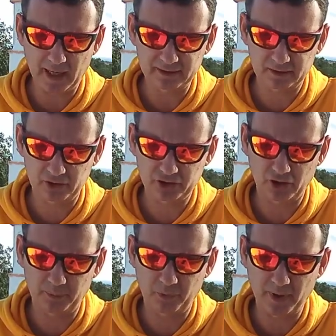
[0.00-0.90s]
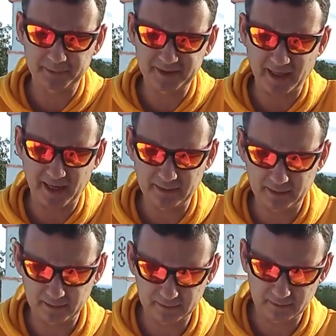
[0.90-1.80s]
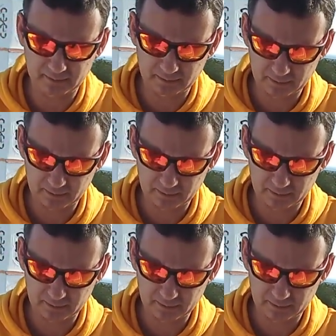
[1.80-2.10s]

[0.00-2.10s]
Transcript: Astroshop website and